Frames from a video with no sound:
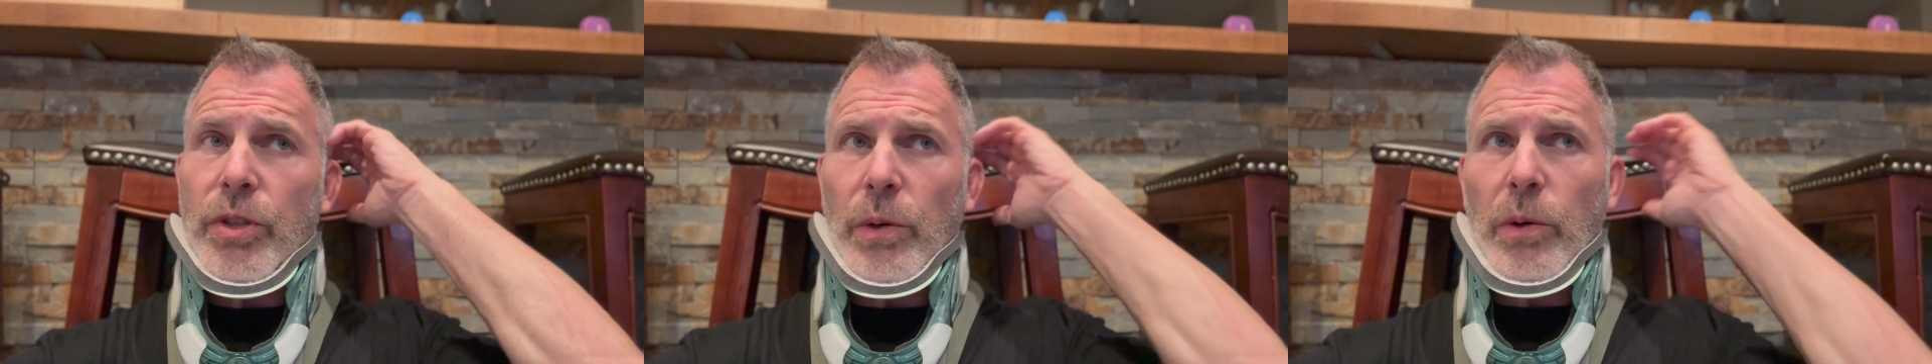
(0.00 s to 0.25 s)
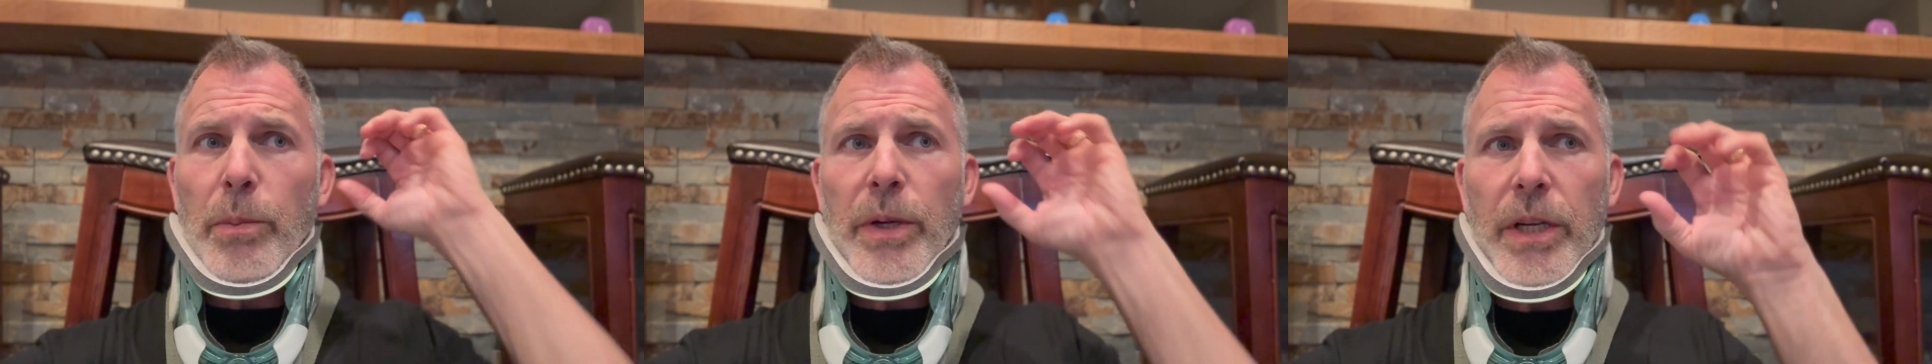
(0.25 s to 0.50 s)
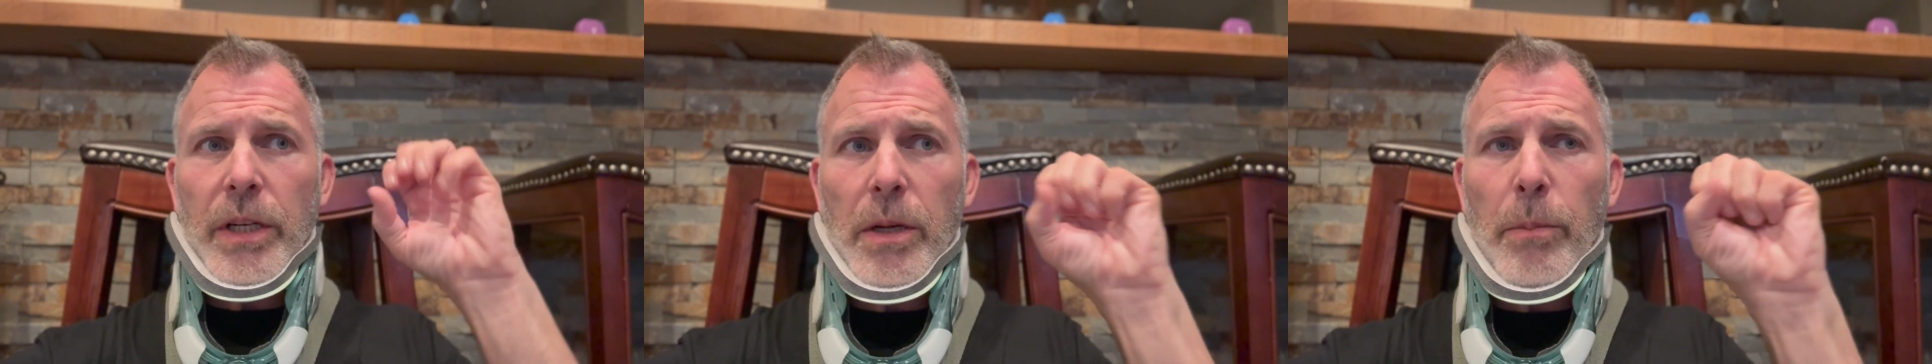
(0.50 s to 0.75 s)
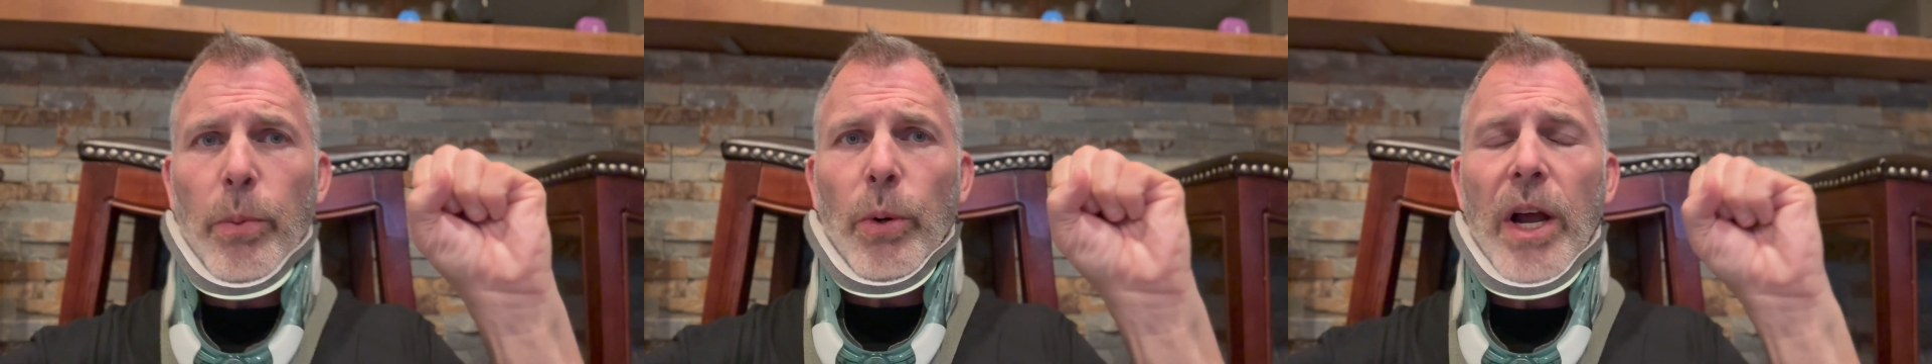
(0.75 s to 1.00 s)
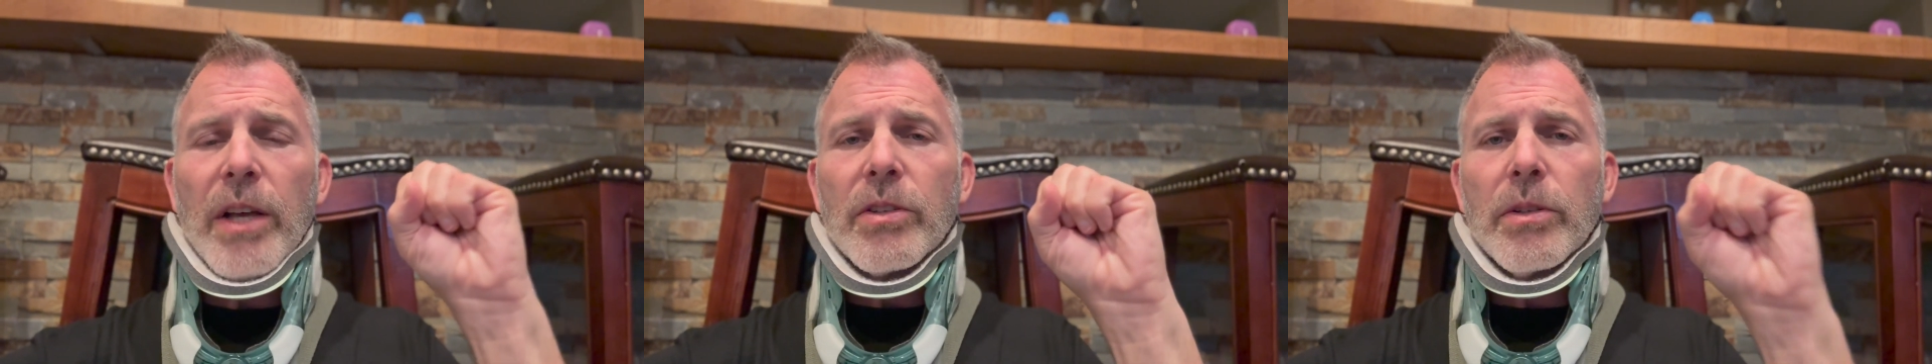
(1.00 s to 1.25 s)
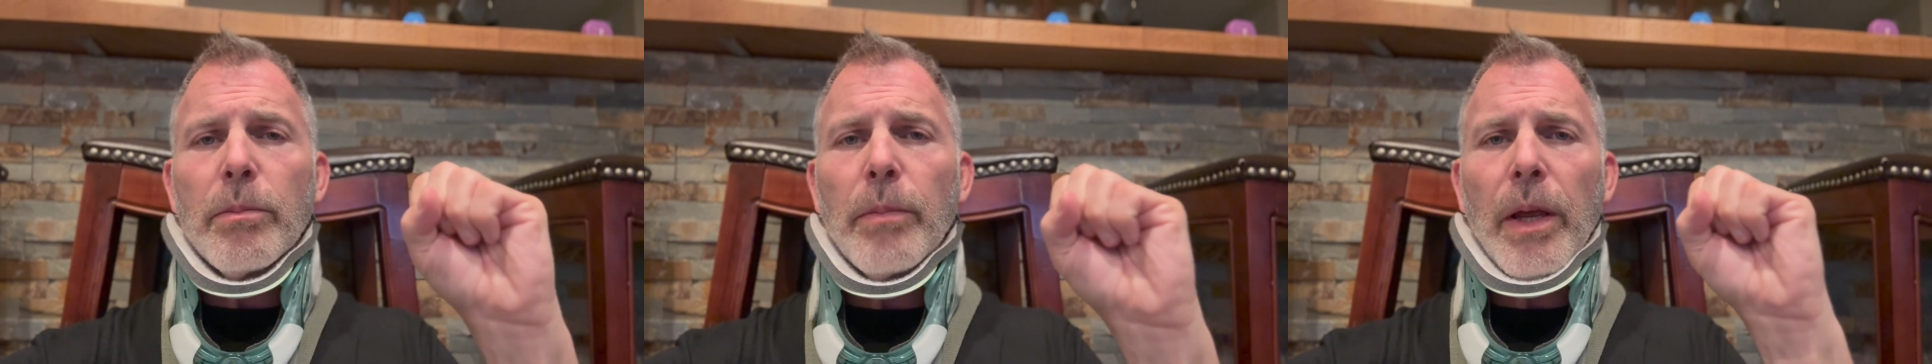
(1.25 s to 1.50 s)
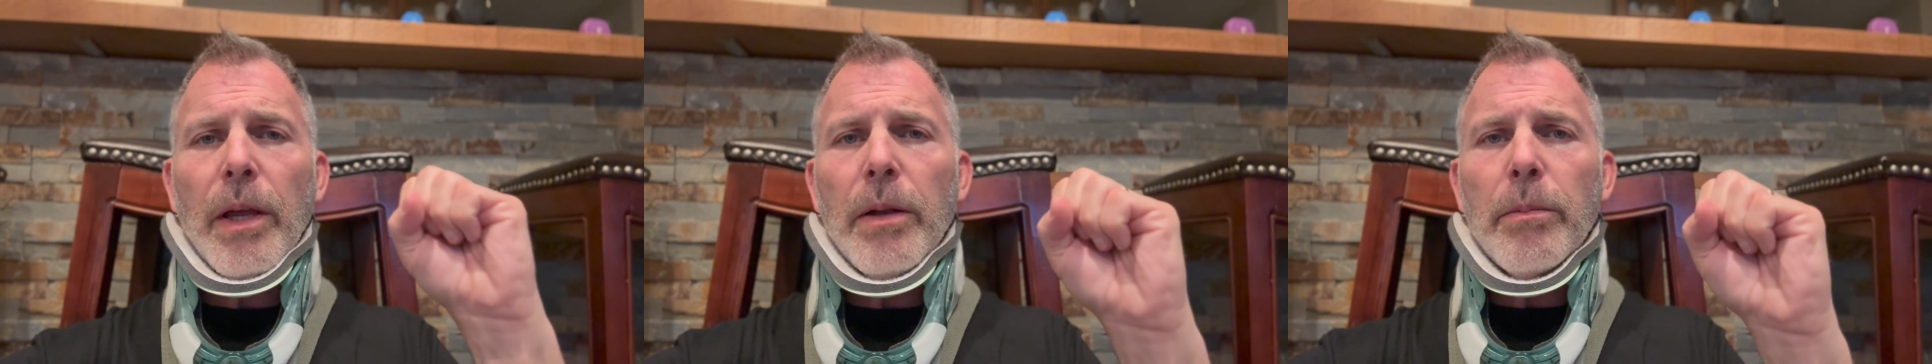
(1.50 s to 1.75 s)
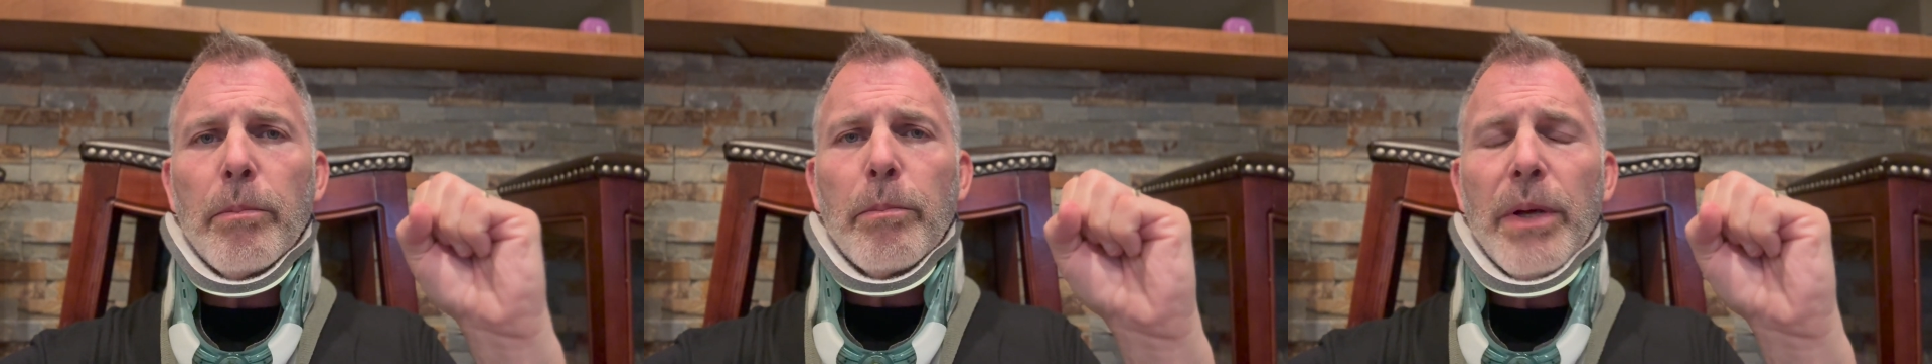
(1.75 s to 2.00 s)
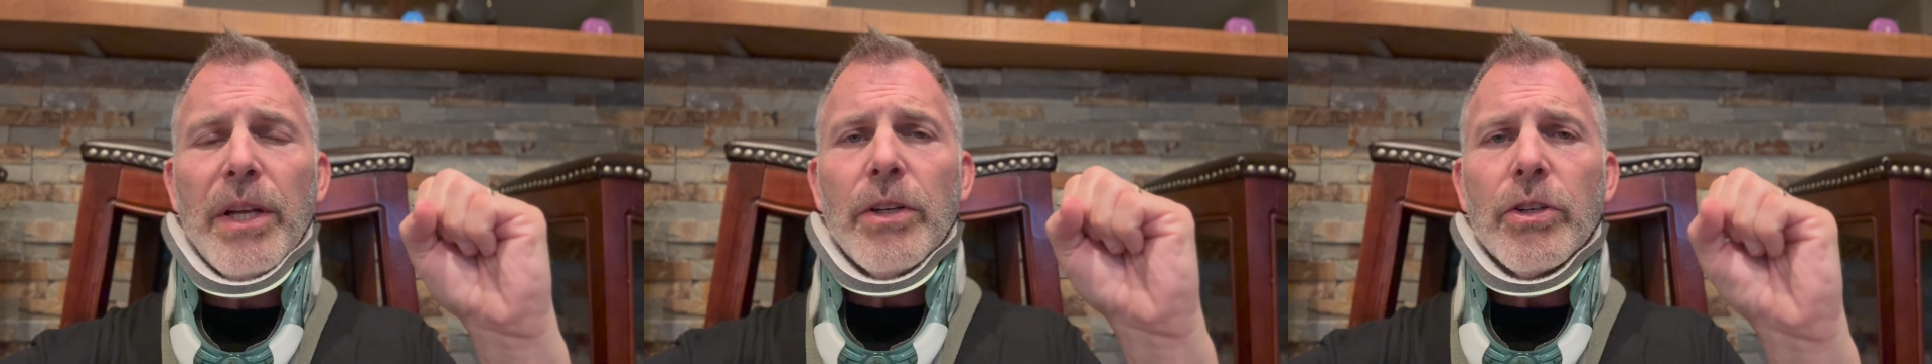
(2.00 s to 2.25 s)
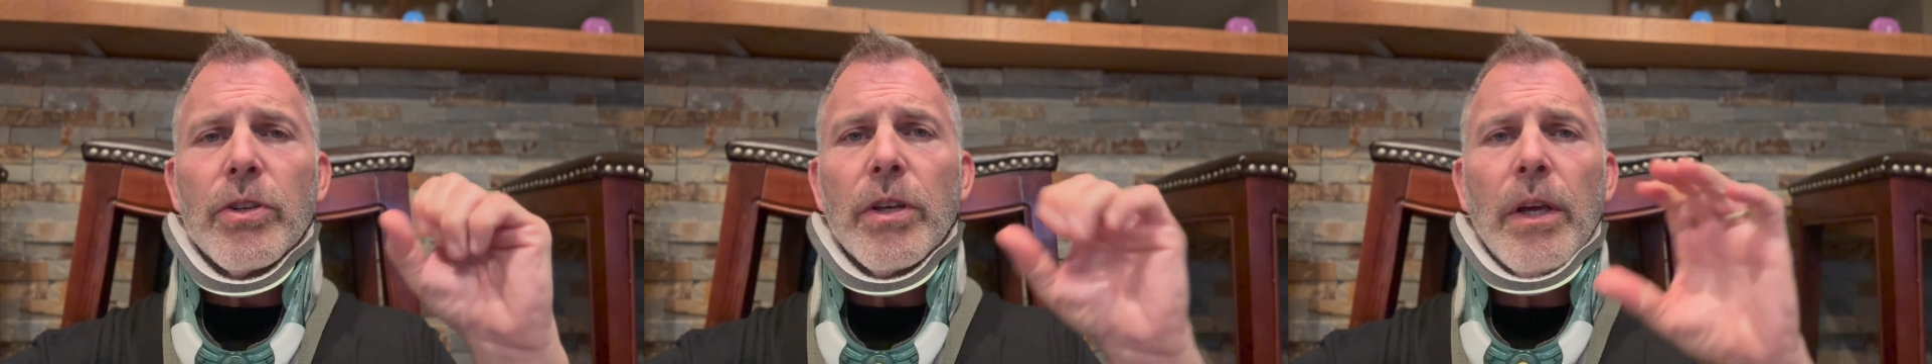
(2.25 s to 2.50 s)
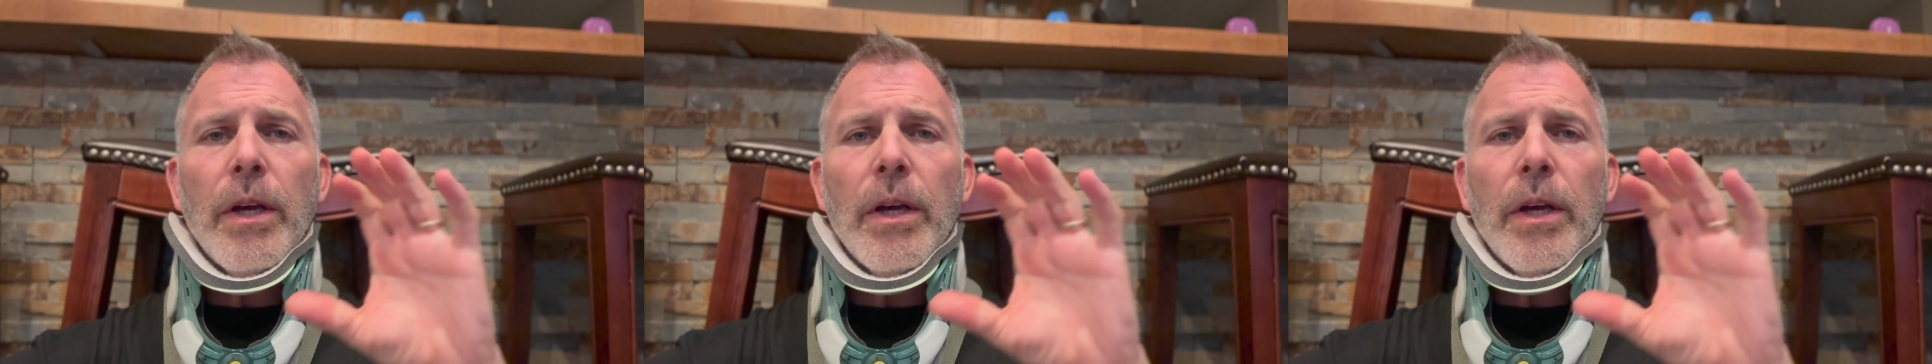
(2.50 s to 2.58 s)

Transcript: that were being compressed and pinched